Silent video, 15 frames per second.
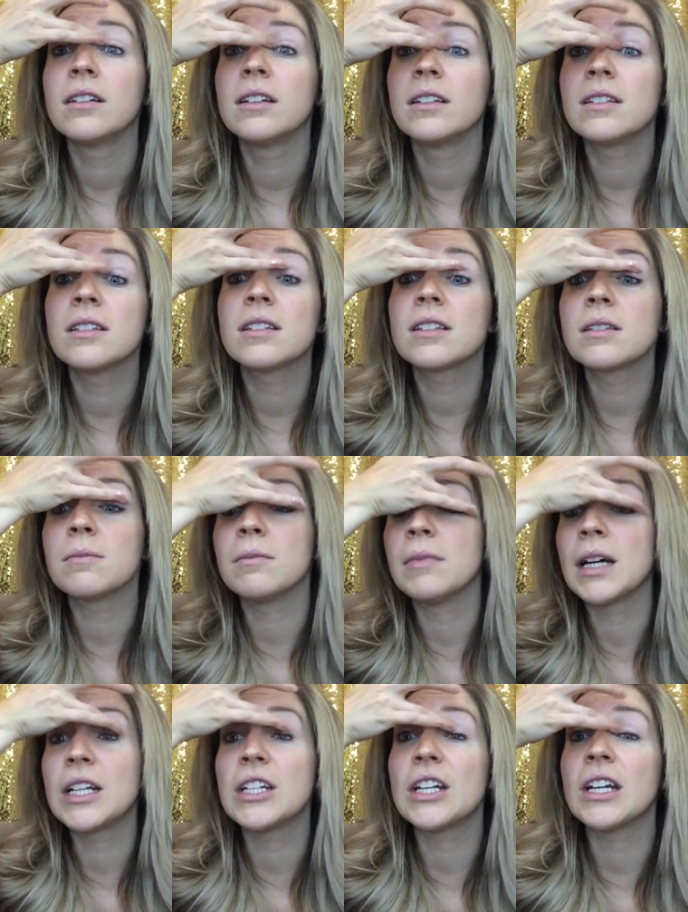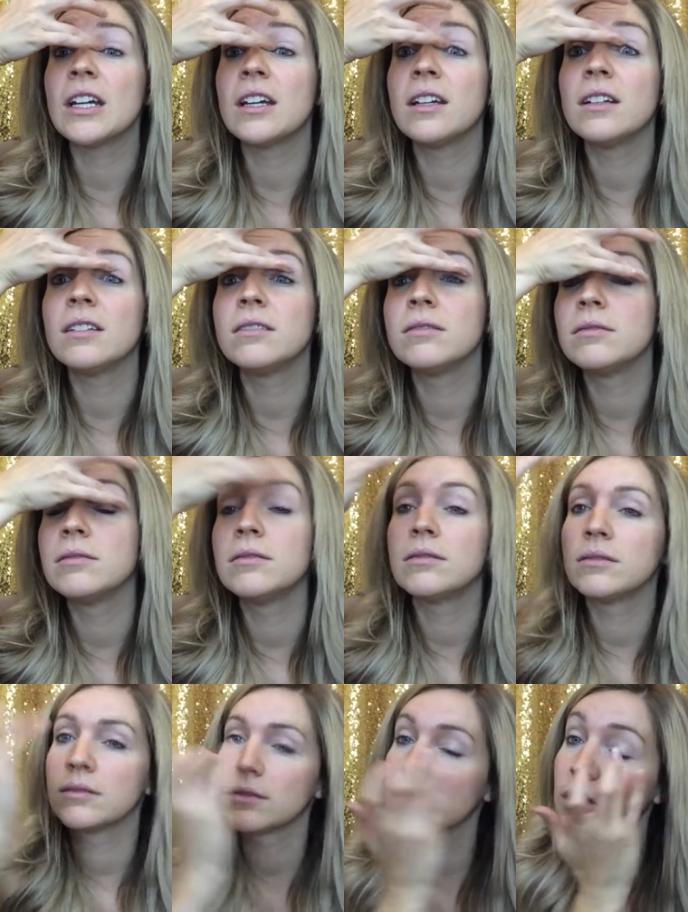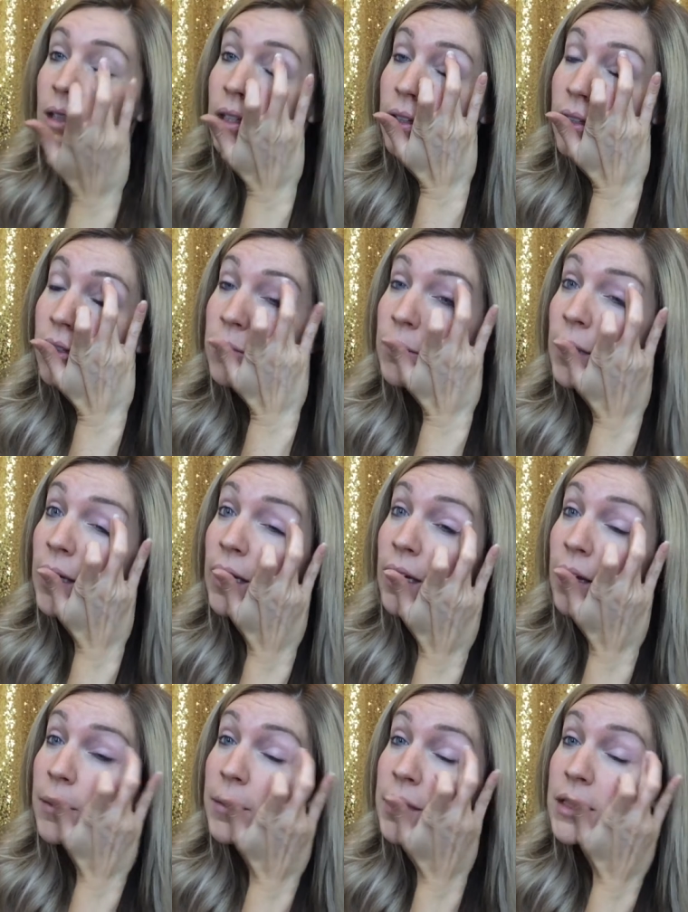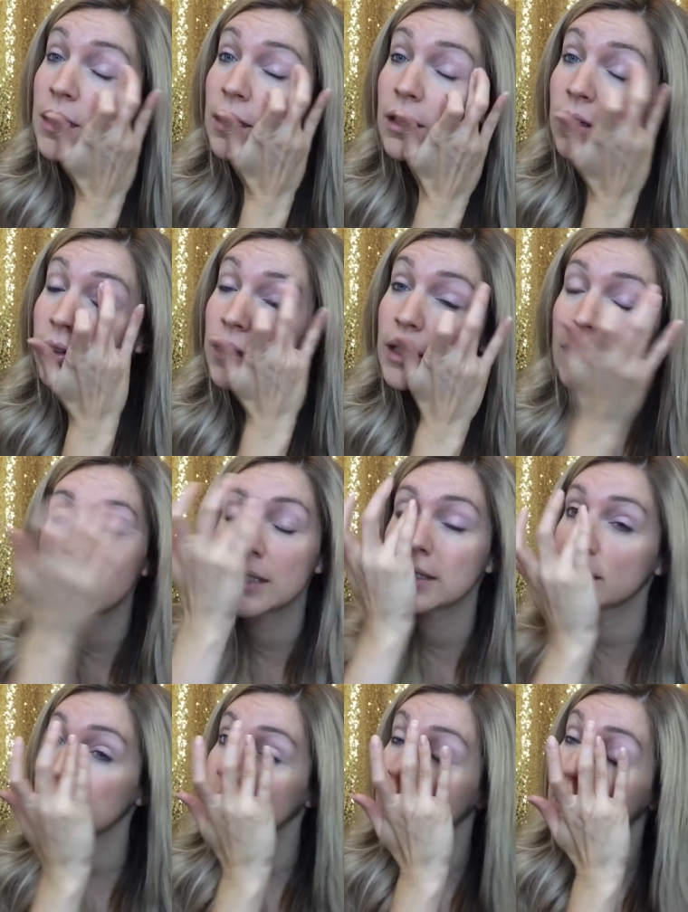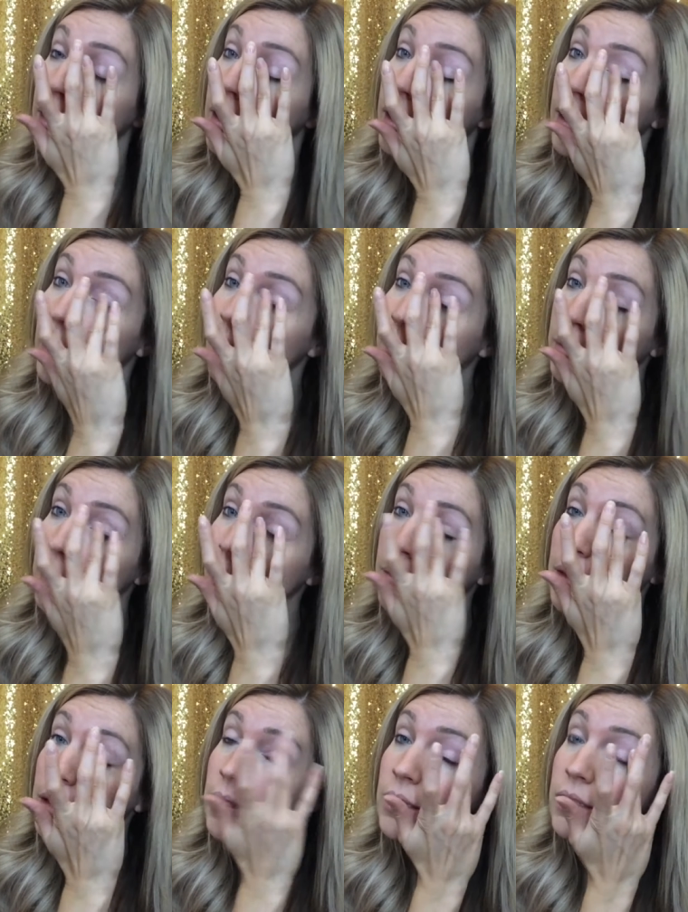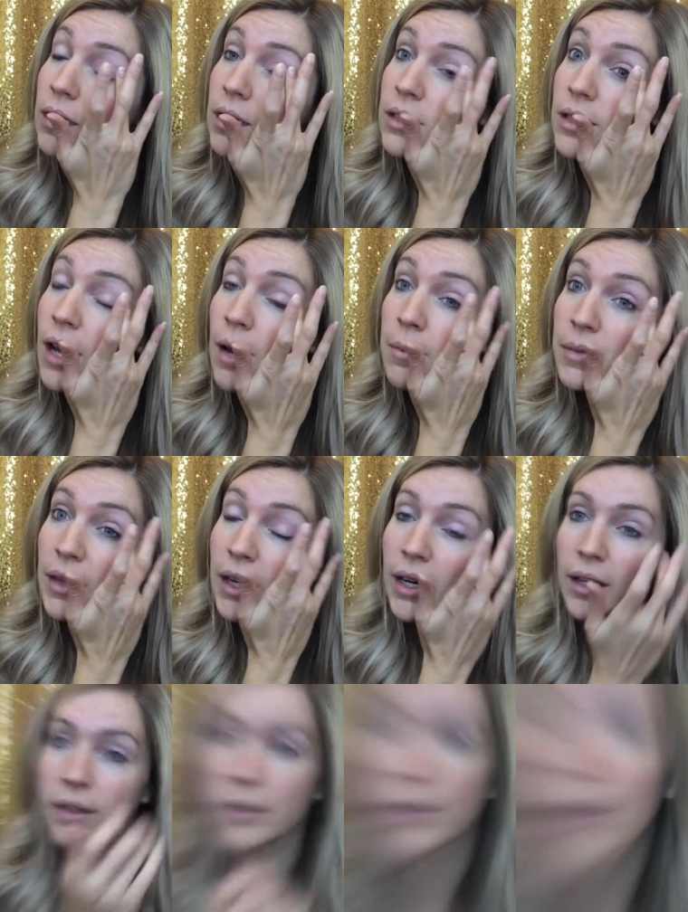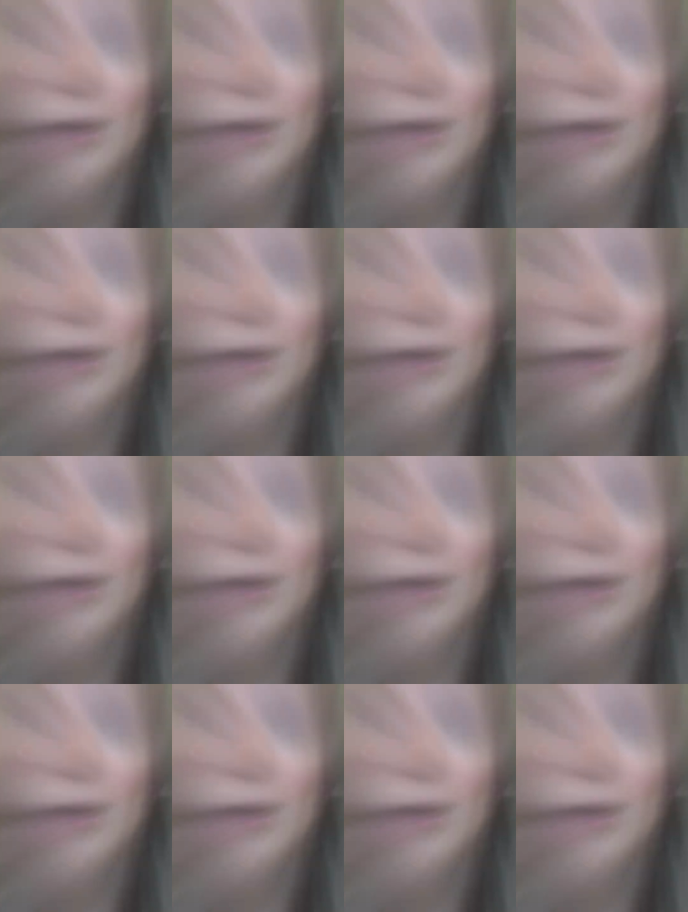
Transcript: and smudge it a little bit up into the crease and pretty much just on top there.